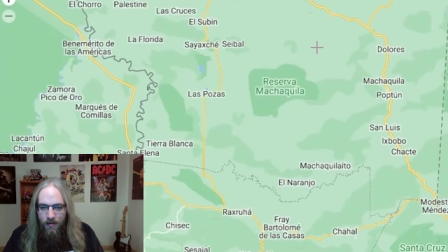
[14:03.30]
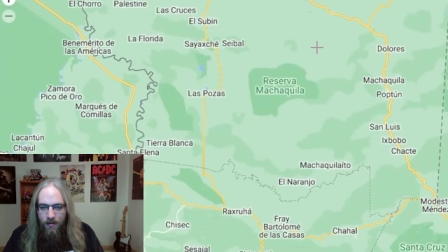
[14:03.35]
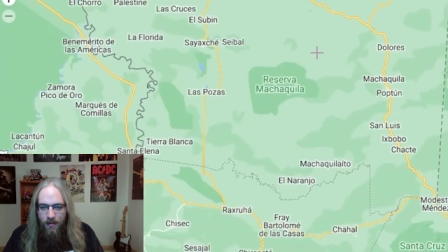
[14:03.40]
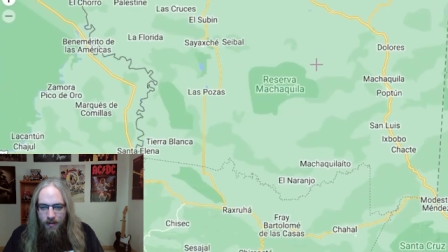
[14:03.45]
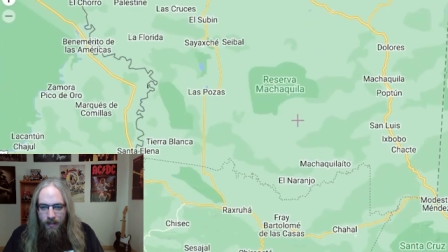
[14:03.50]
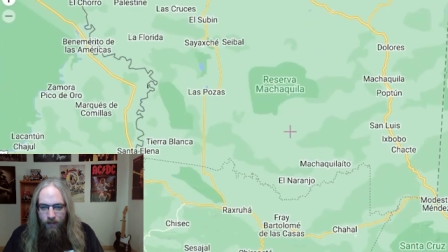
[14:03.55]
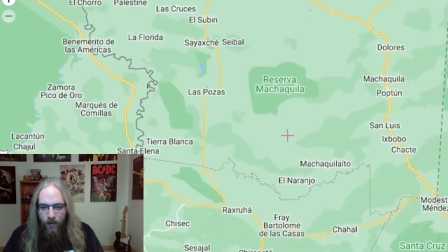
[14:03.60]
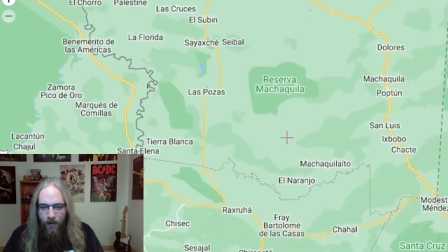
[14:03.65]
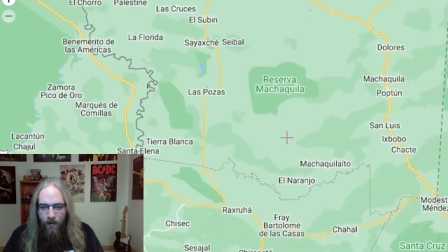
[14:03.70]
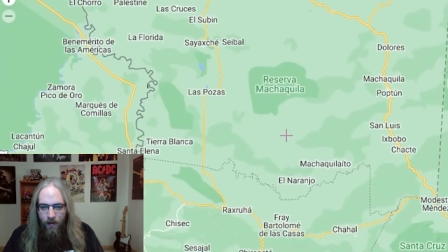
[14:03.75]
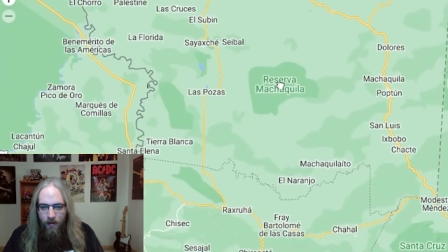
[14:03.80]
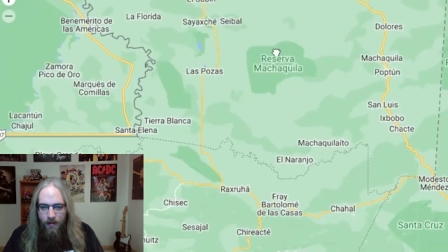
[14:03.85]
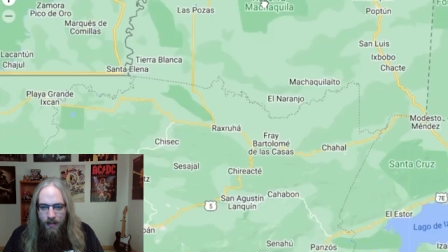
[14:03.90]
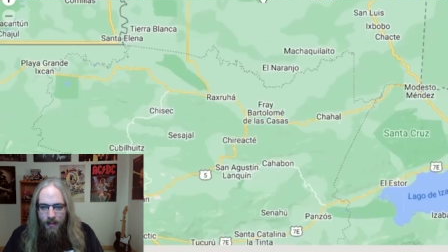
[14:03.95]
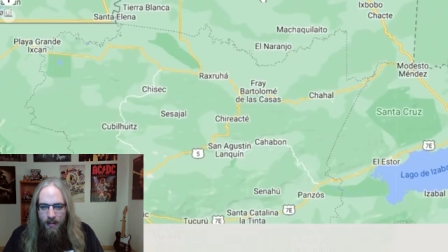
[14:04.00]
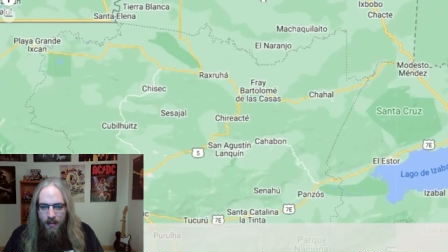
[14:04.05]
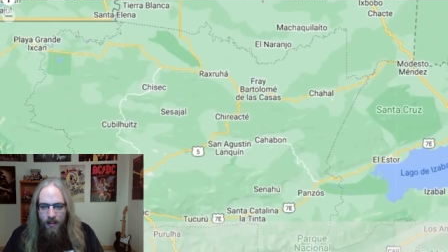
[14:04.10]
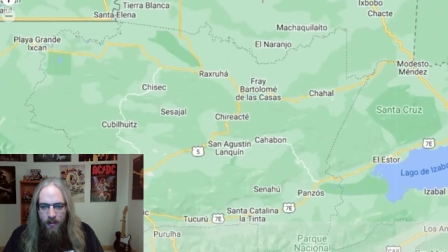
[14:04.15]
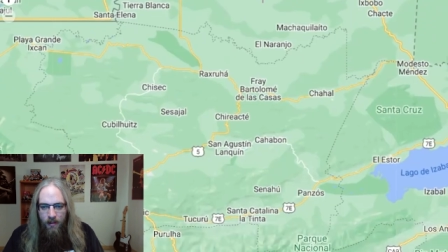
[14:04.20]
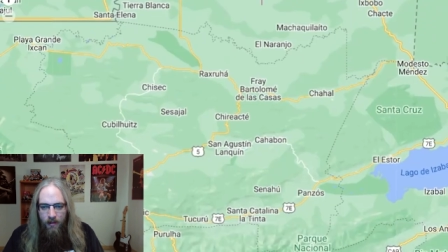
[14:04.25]

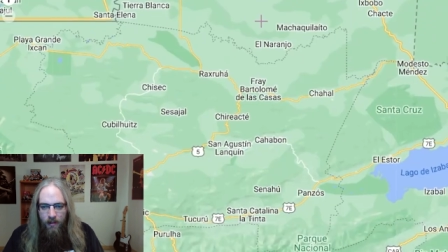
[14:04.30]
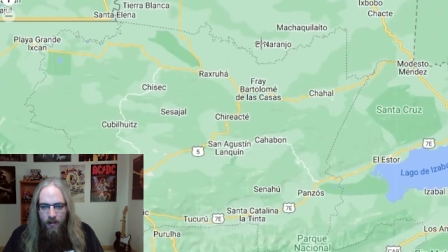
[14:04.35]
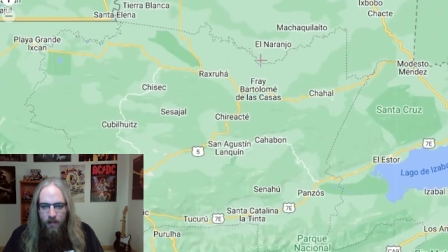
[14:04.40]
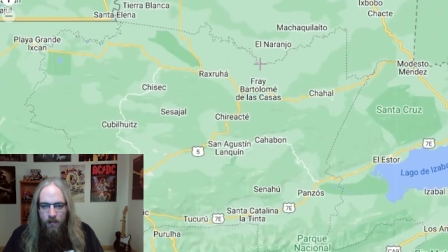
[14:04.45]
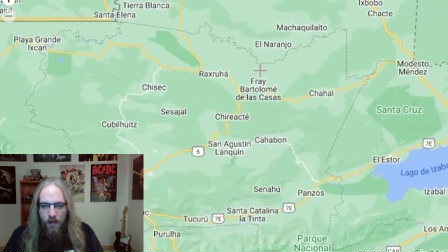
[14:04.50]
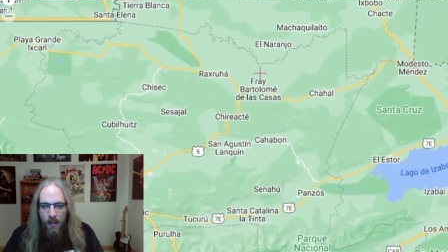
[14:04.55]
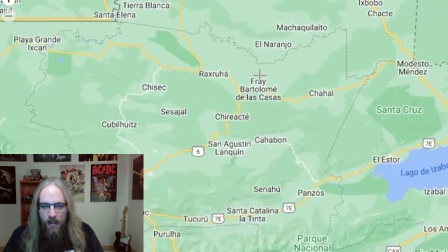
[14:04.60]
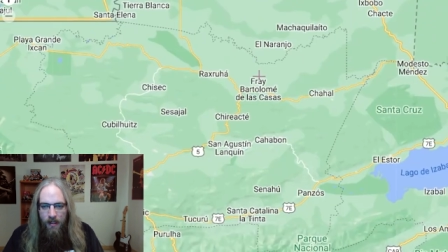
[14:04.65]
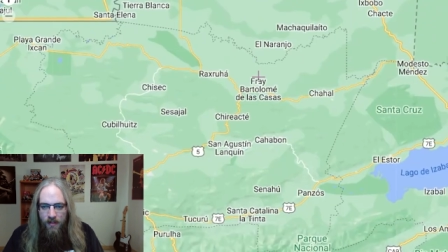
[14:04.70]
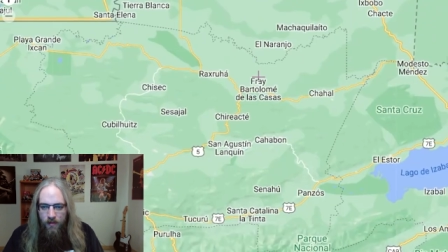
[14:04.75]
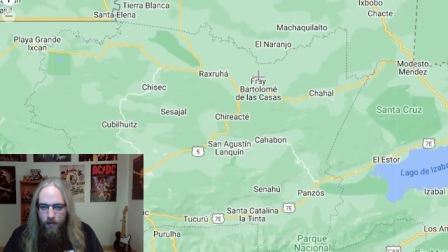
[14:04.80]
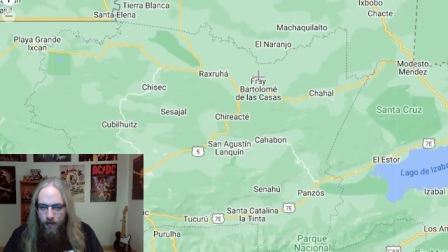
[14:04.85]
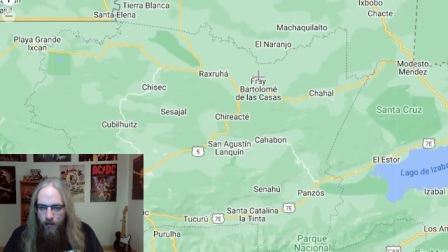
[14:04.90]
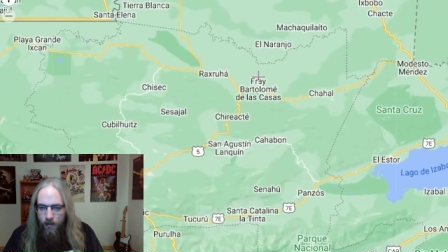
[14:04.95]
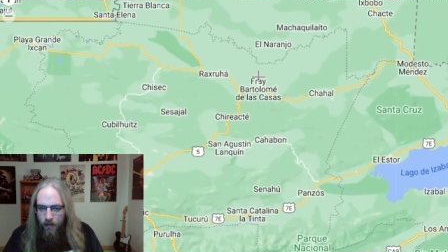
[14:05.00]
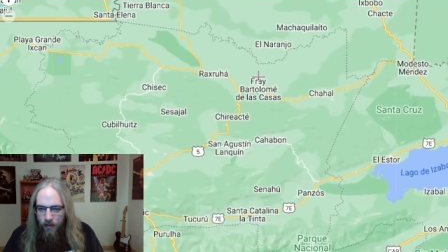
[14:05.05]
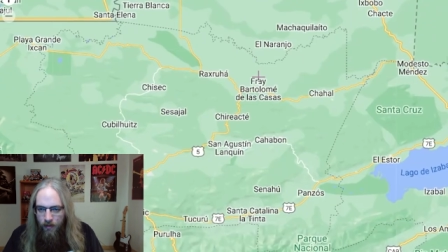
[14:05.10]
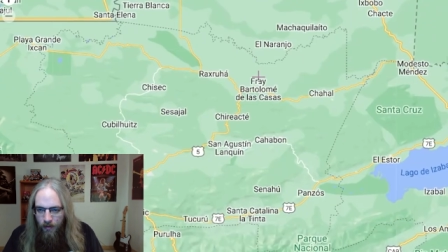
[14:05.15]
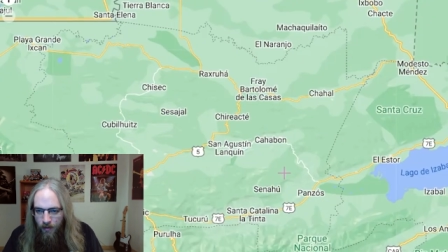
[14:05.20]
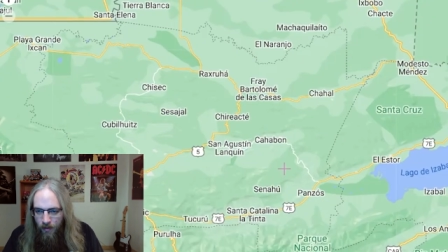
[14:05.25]
Difficulty impossible.
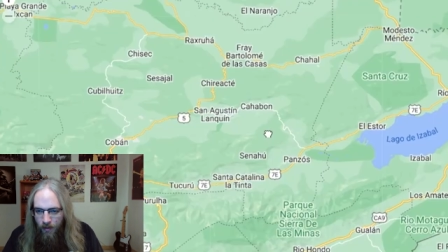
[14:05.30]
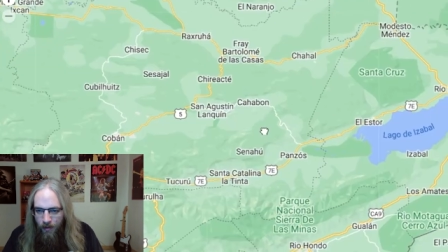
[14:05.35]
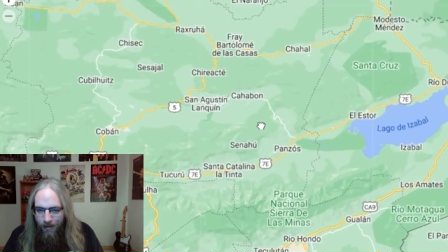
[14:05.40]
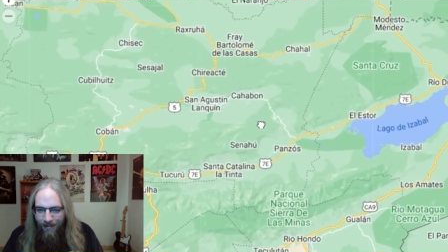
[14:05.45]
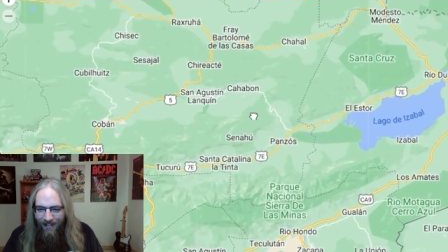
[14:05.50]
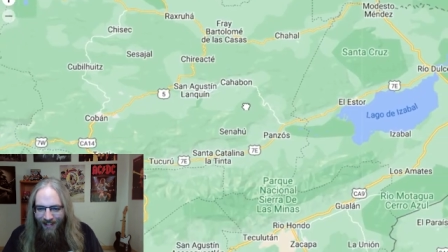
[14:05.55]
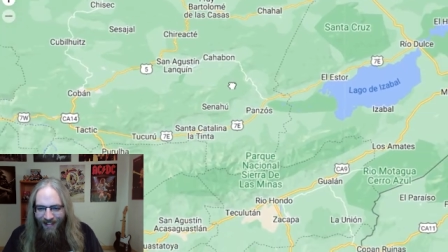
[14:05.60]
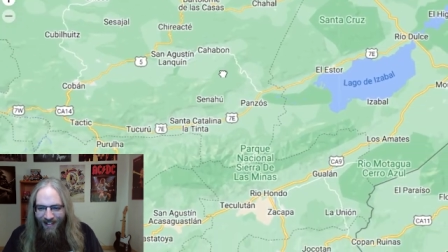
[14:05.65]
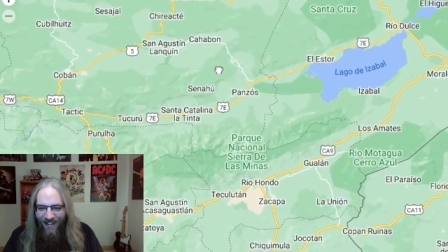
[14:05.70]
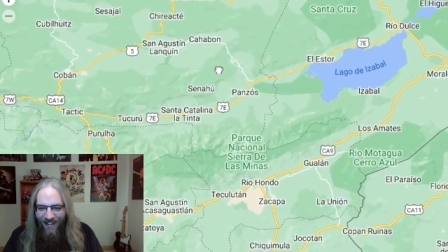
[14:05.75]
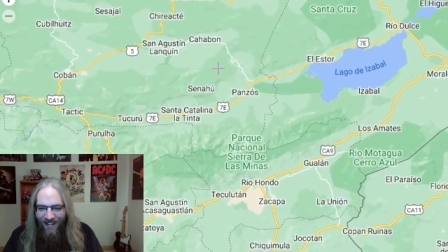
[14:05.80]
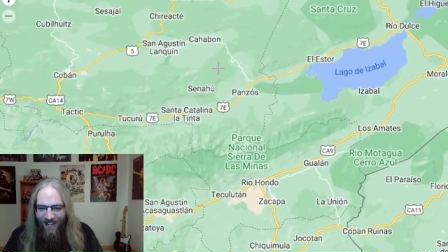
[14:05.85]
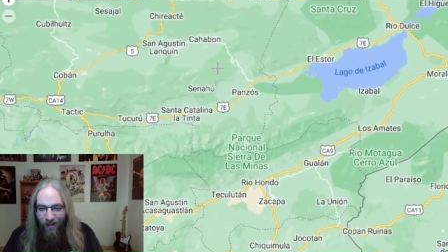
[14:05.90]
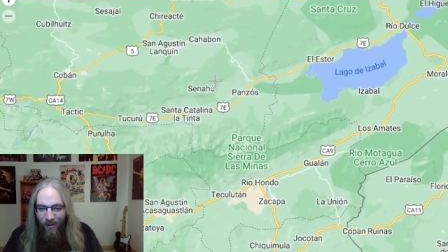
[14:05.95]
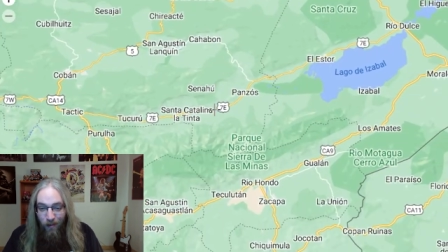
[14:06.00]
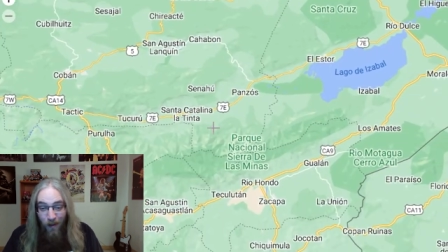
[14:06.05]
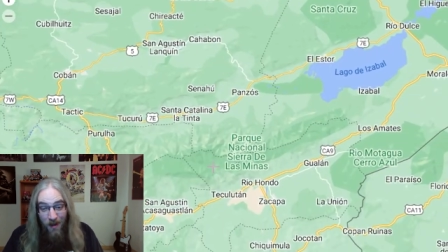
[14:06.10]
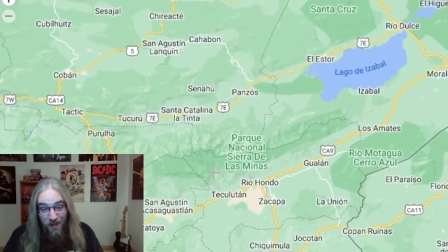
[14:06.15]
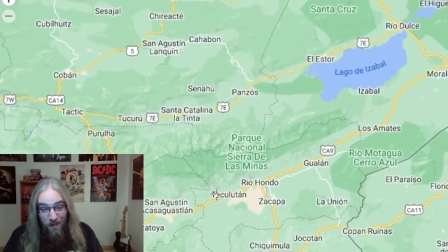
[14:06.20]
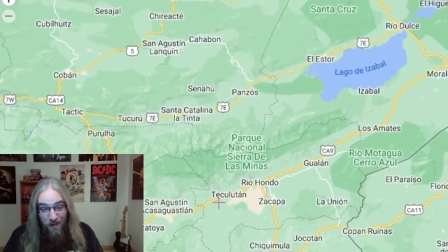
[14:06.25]

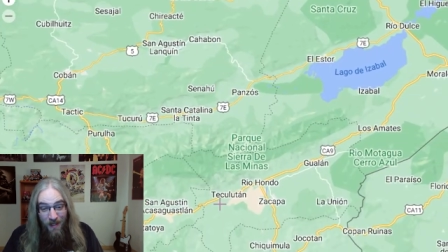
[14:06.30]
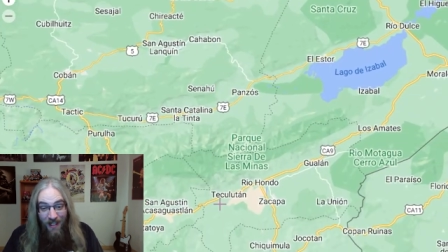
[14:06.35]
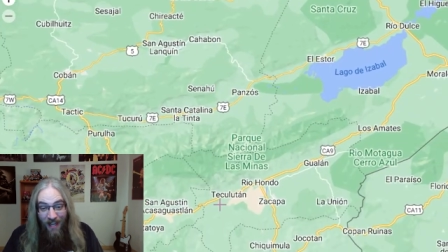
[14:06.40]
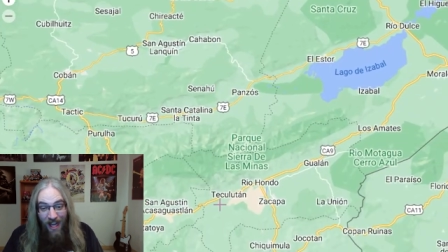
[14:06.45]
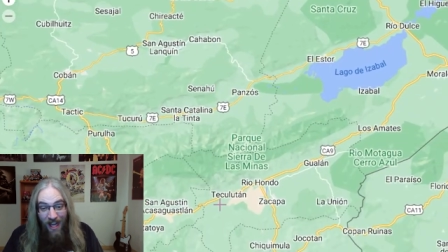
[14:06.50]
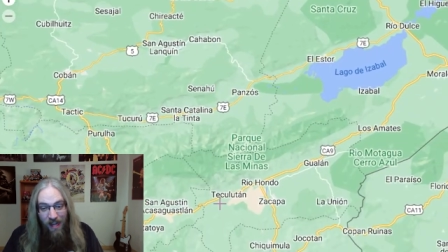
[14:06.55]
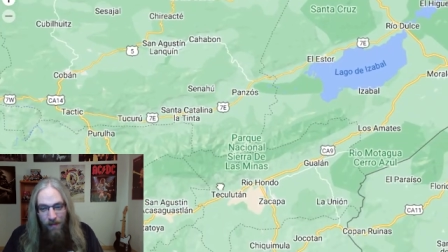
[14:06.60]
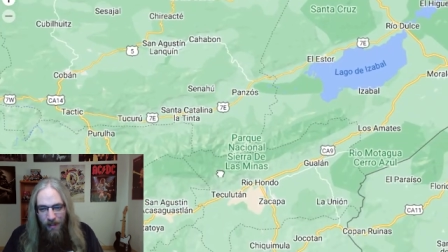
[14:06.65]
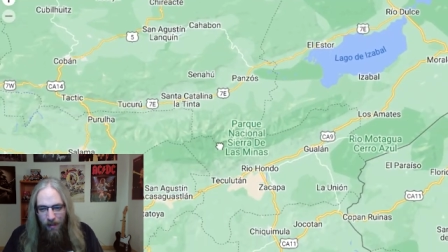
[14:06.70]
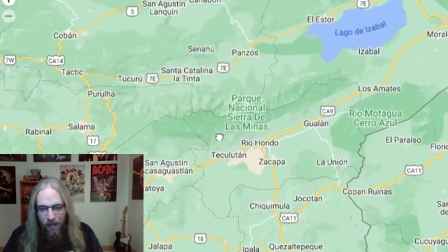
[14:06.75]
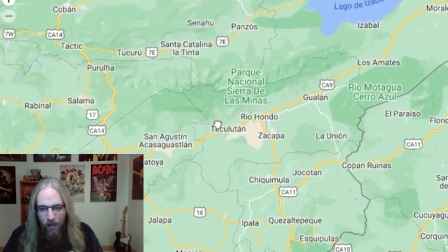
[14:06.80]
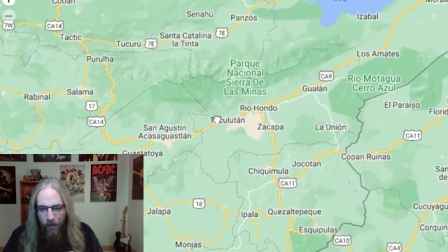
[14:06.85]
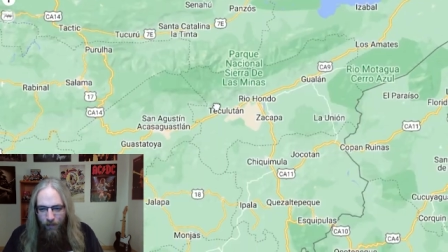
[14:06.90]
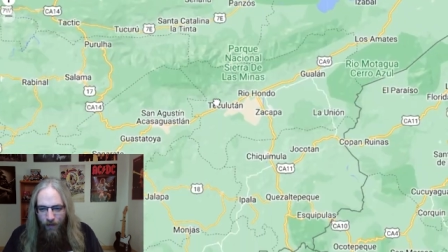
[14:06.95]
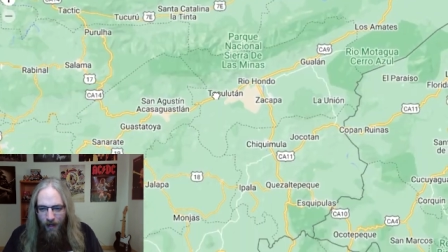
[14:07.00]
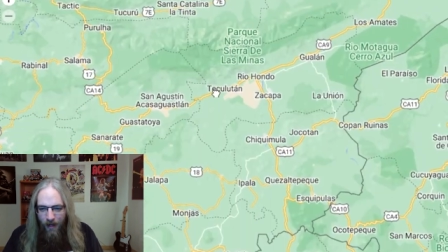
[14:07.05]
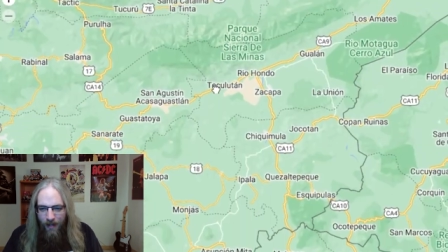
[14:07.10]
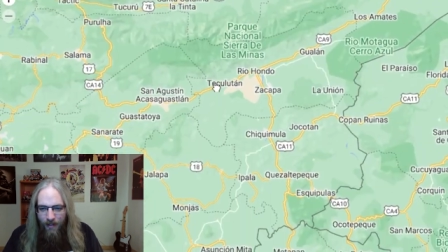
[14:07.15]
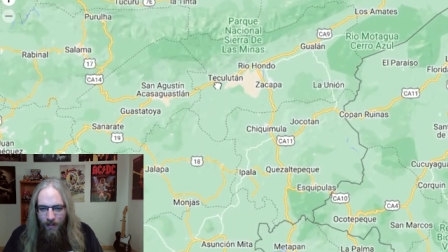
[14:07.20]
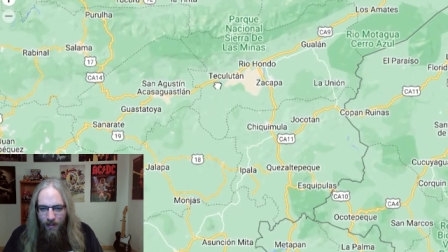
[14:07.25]
Watch me not be able to
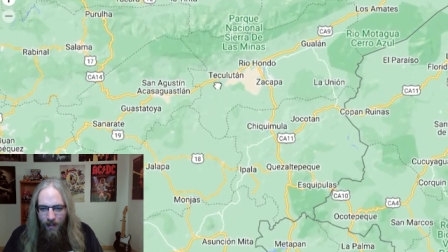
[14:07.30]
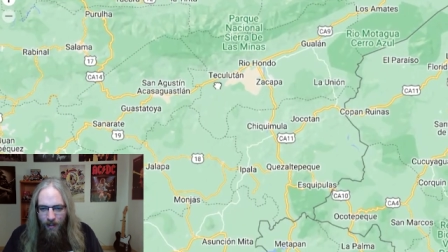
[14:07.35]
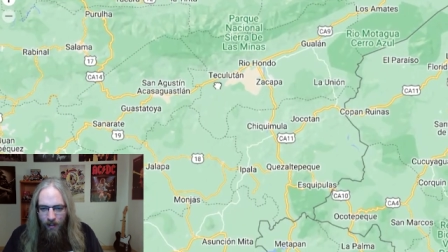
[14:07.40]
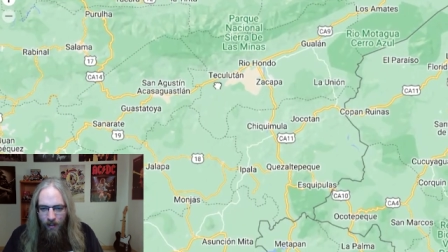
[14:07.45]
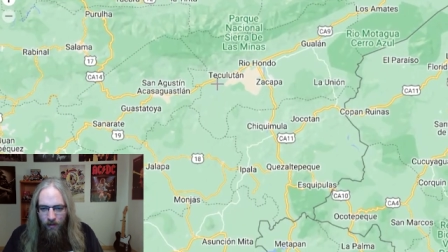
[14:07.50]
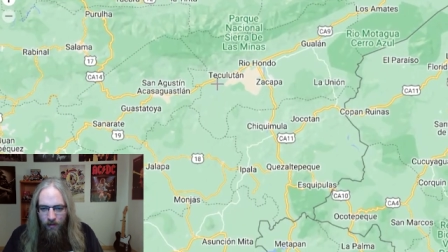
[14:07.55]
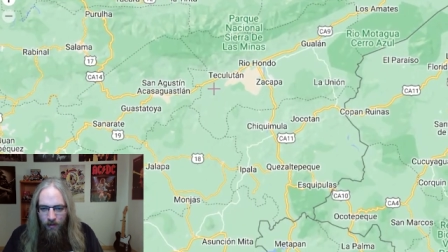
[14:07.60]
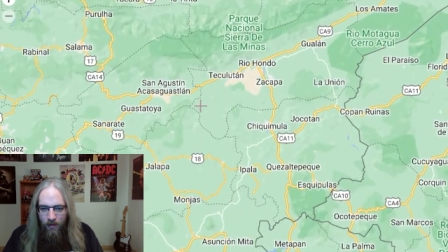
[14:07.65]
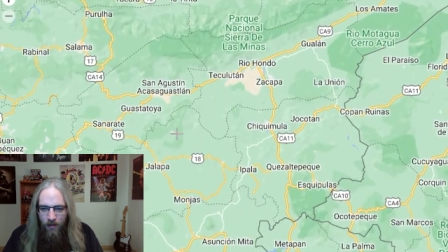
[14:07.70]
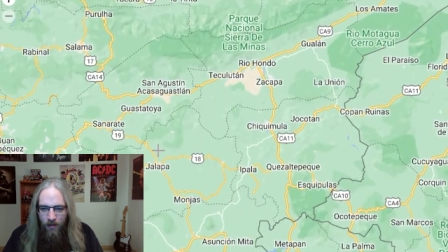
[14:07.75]
find it now.